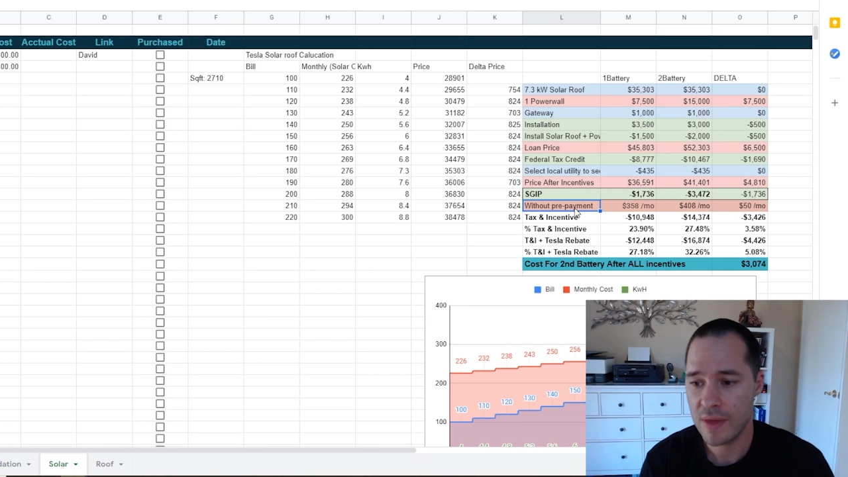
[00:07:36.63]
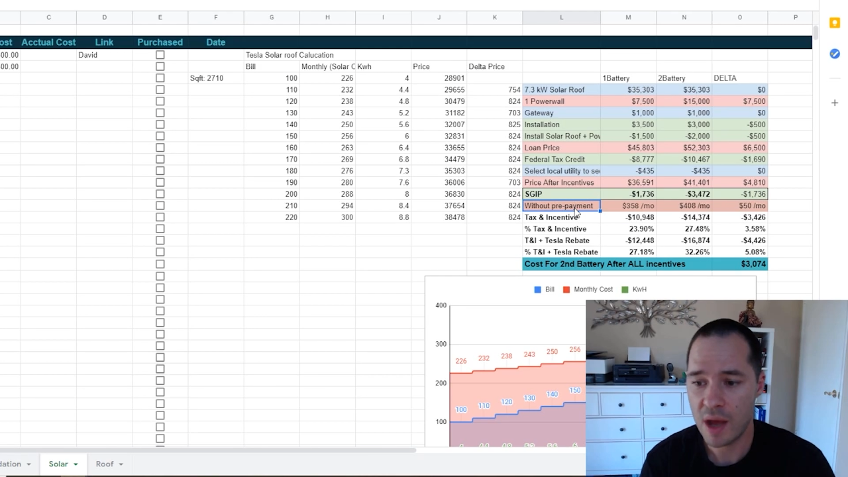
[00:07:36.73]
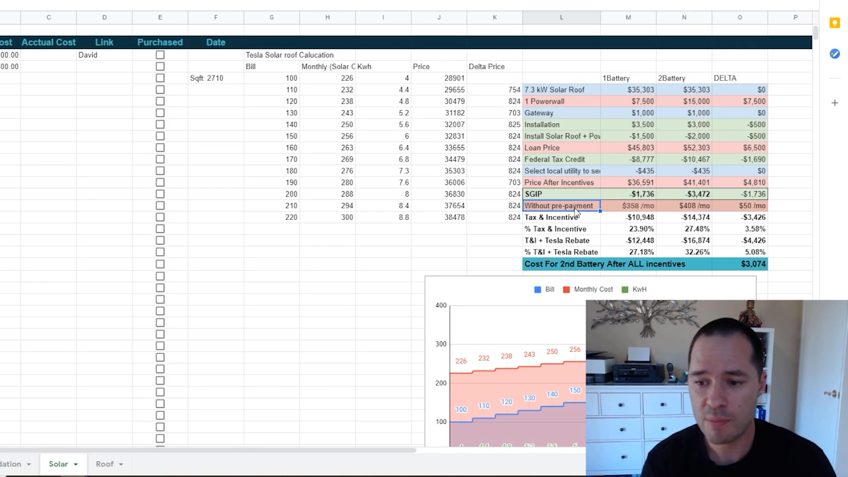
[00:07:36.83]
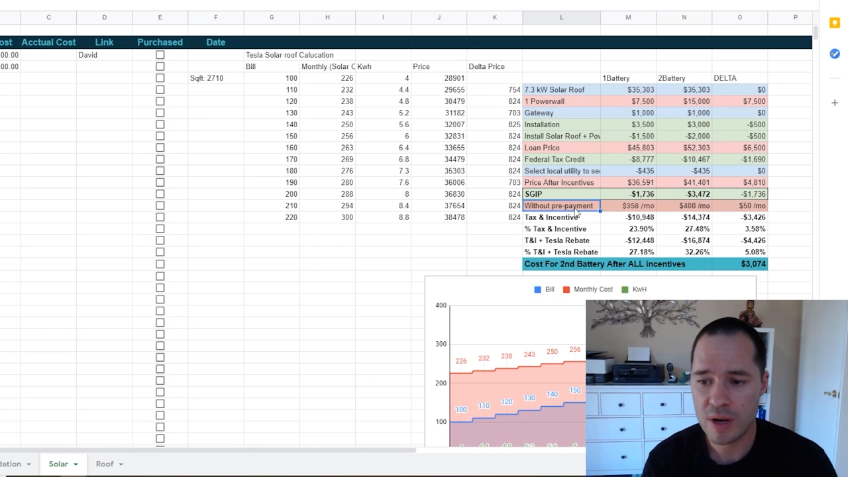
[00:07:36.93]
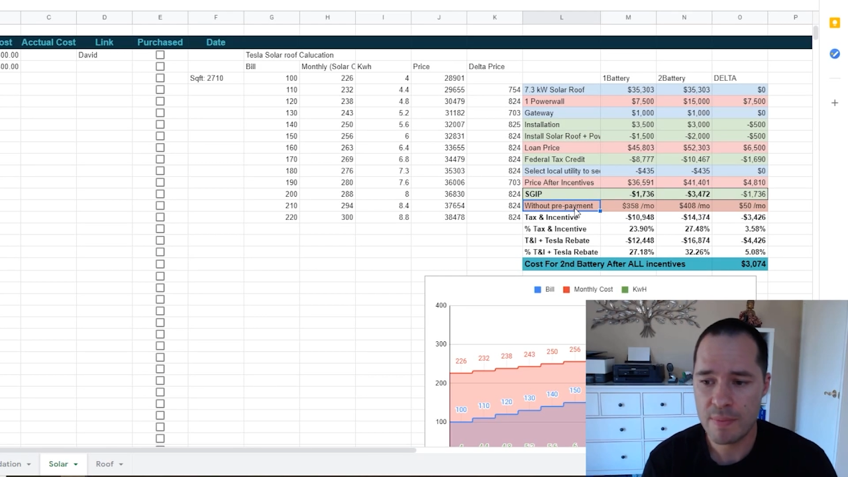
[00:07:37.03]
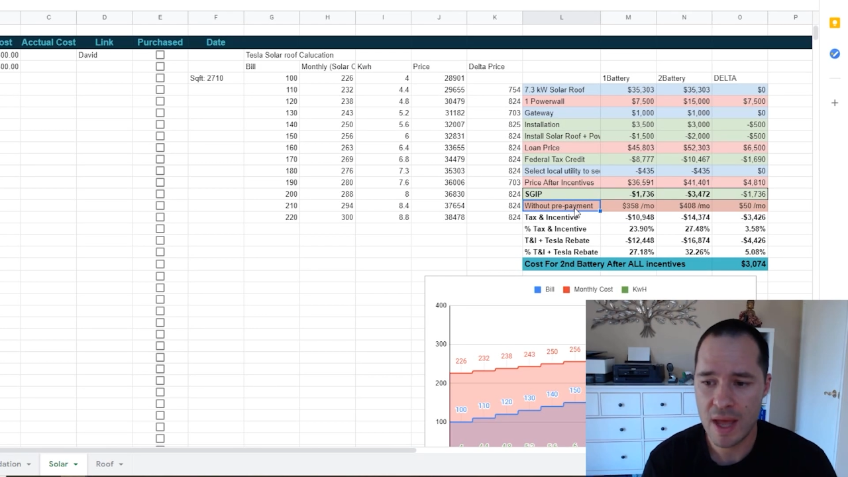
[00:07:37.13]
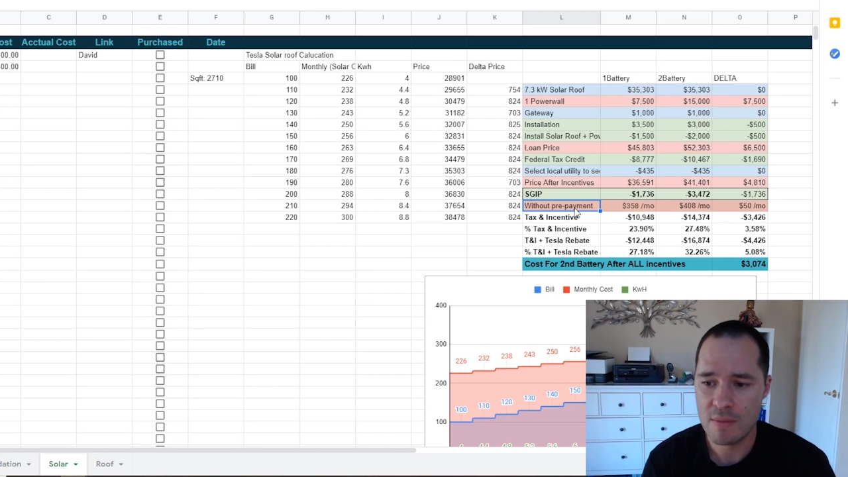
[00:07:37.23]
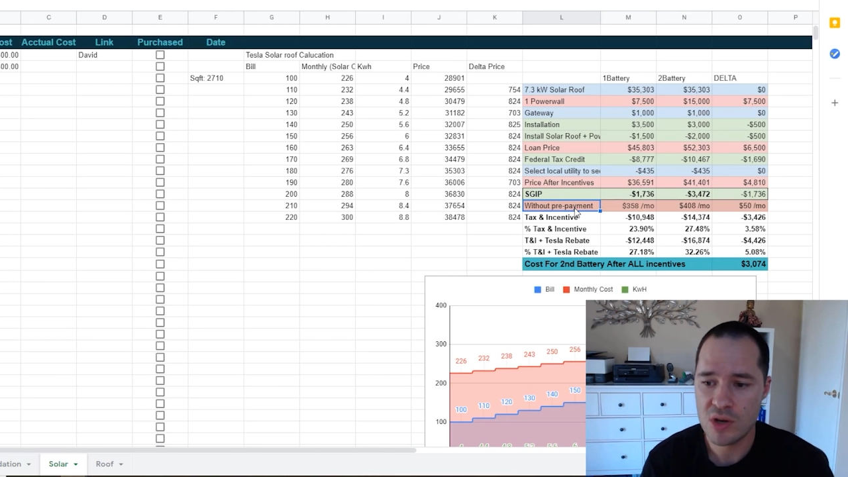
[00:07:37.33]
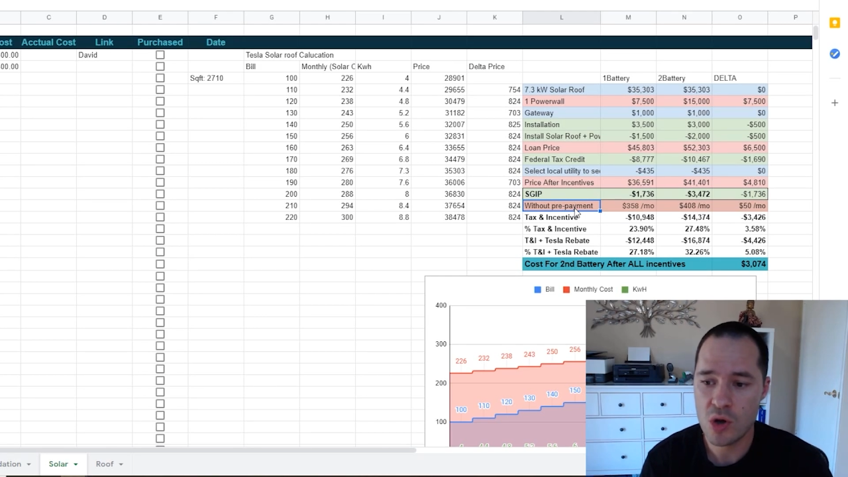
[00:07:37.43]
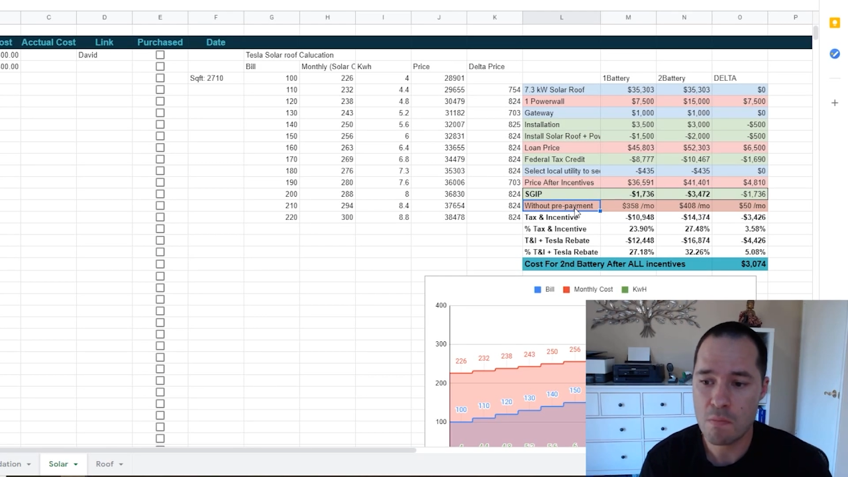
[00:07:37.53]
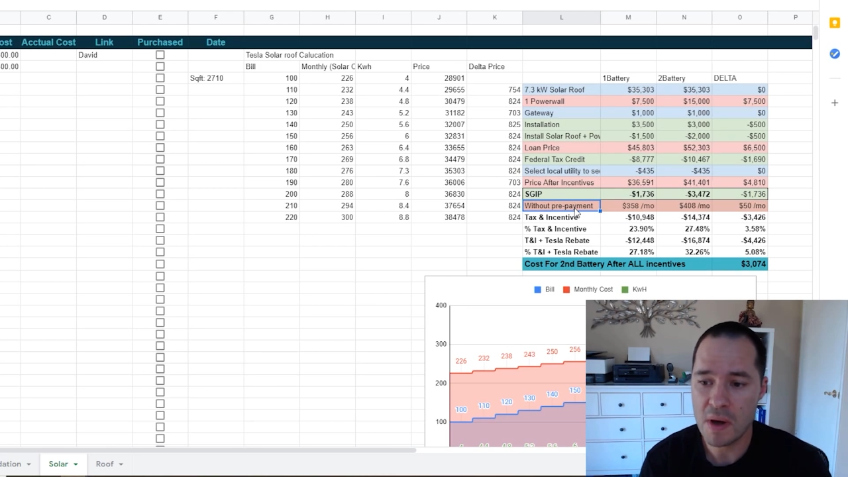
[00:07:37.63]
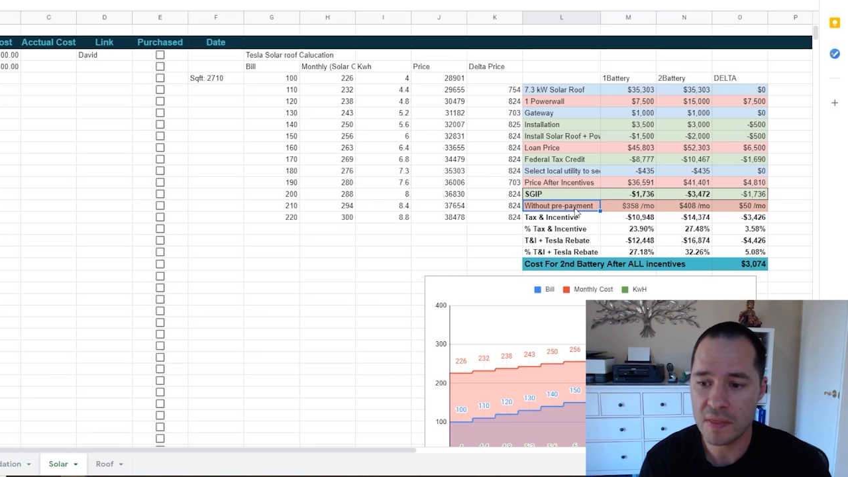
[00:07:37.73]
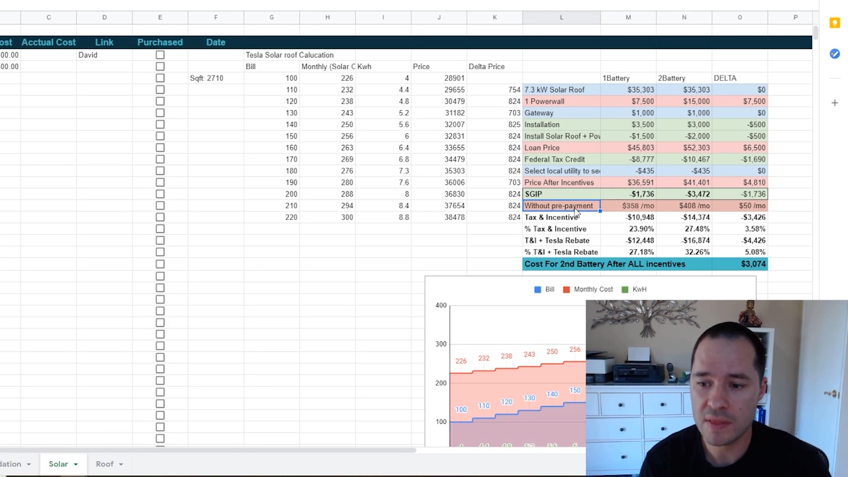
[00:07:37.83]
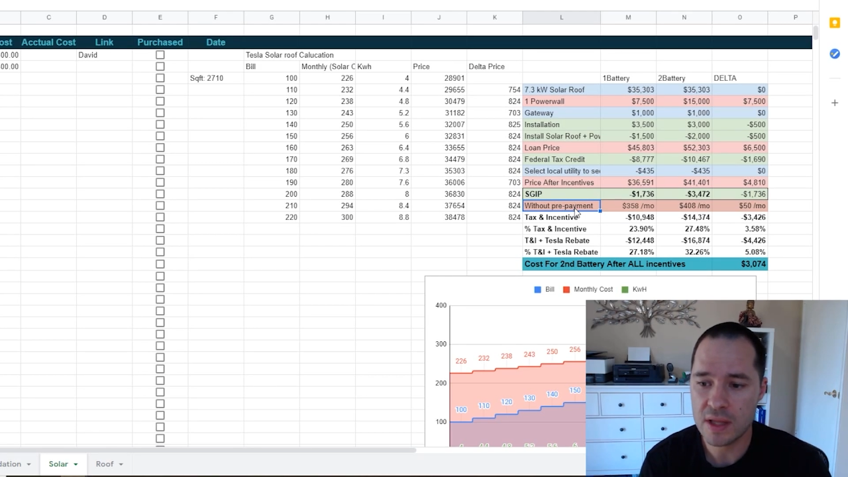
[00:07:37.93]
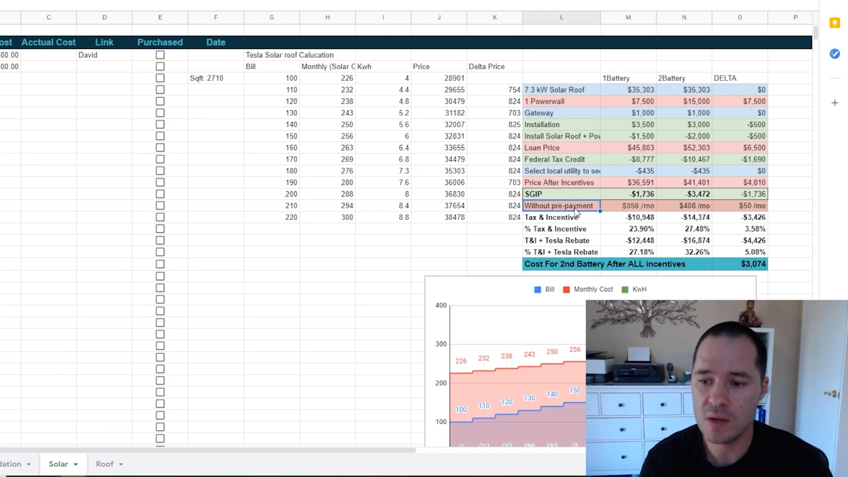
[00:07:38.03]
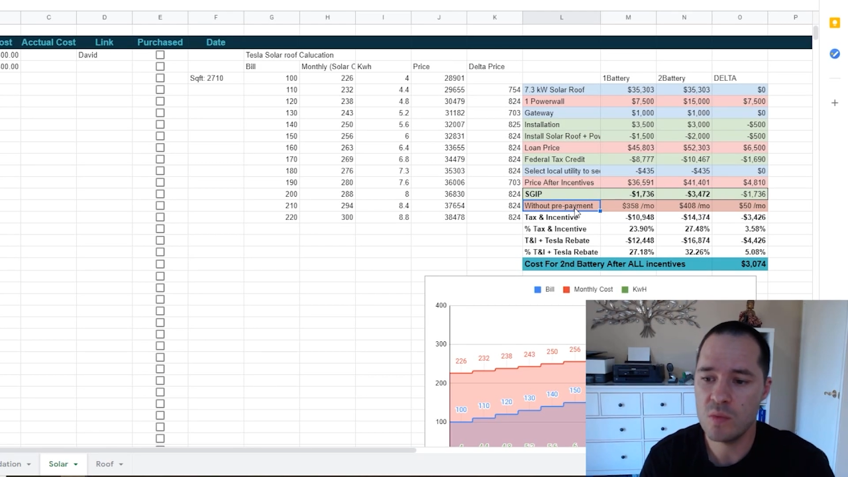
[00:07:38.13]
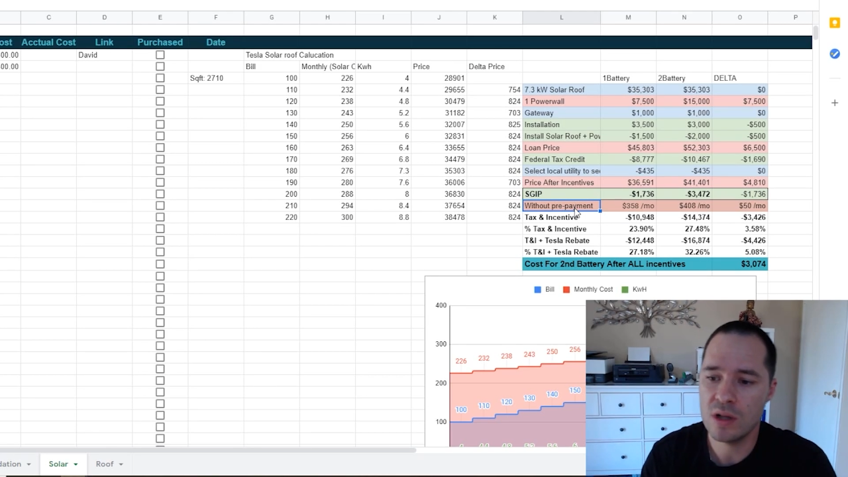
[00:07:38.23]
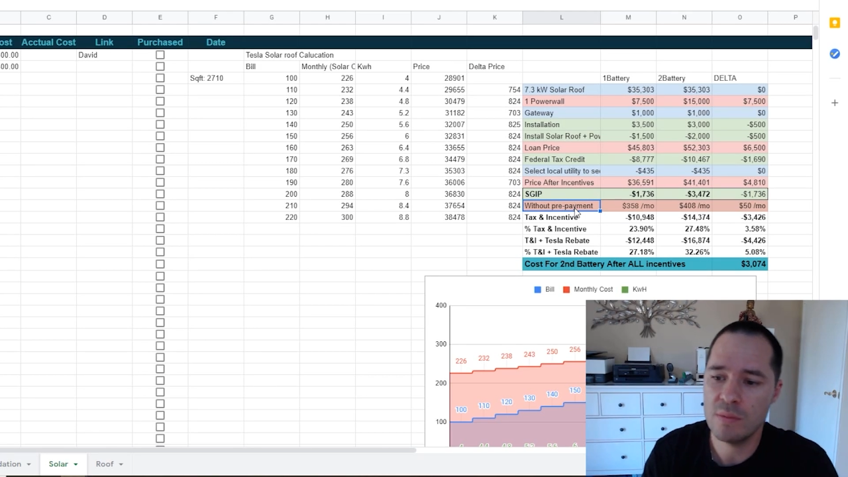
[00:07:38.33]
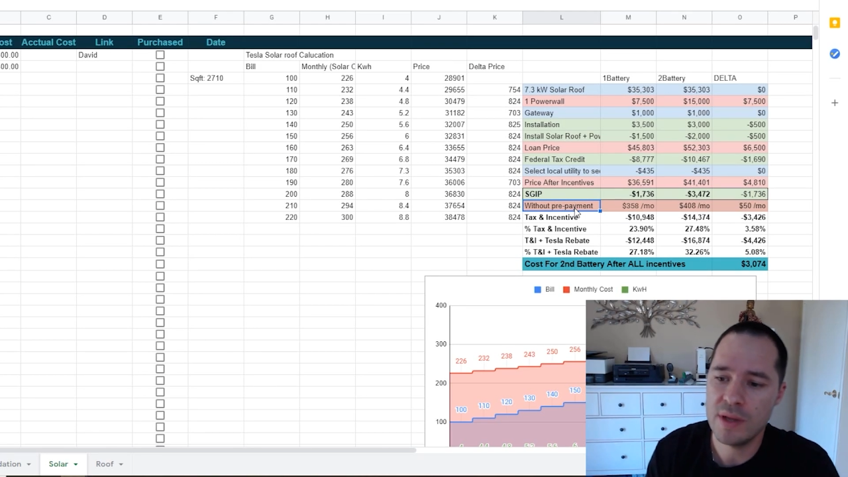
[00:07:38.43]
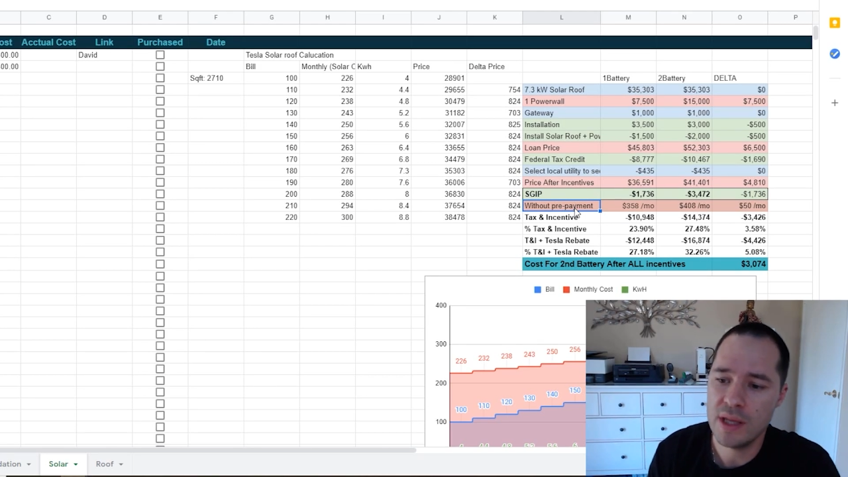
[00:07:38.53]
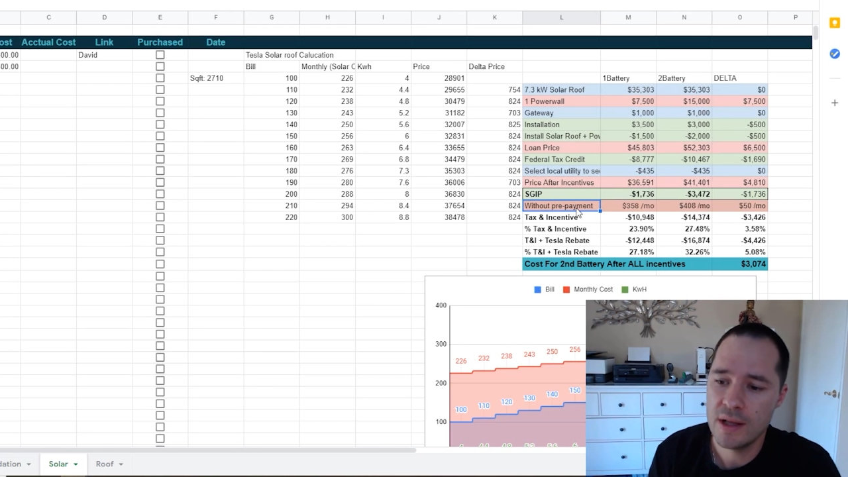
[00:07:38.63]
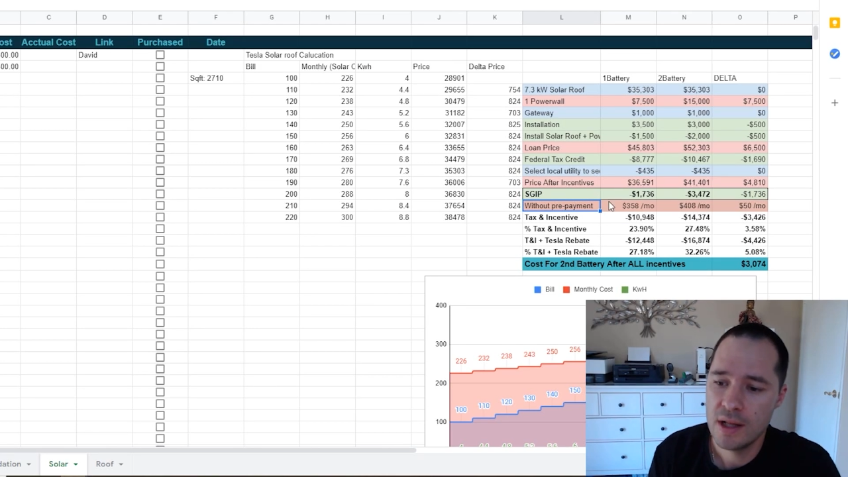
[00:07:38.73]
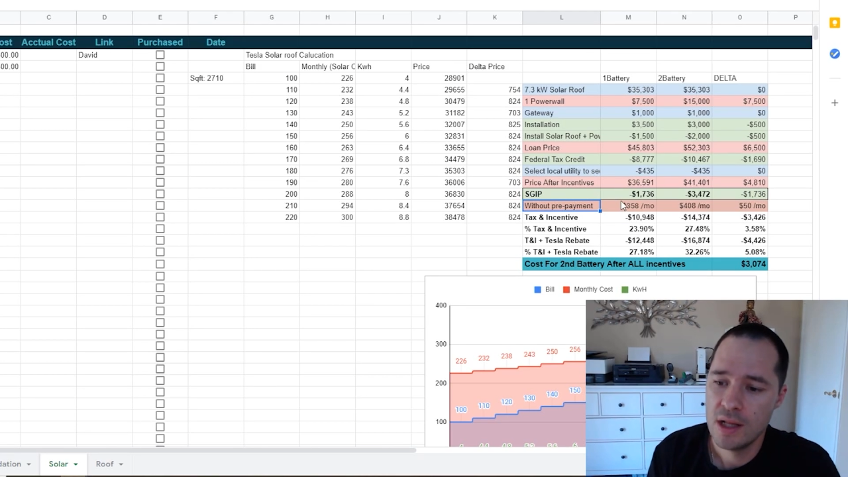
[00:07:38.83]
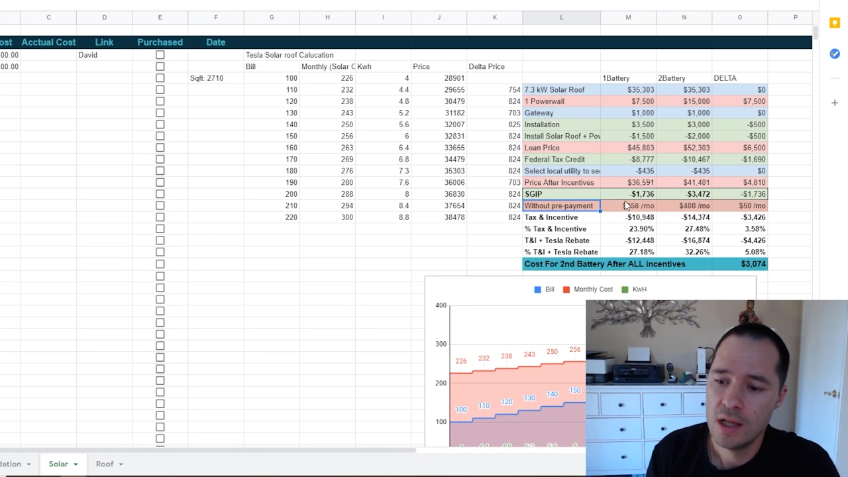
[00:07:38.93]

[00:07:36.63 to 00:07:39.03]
without prepayment, your monthly will be,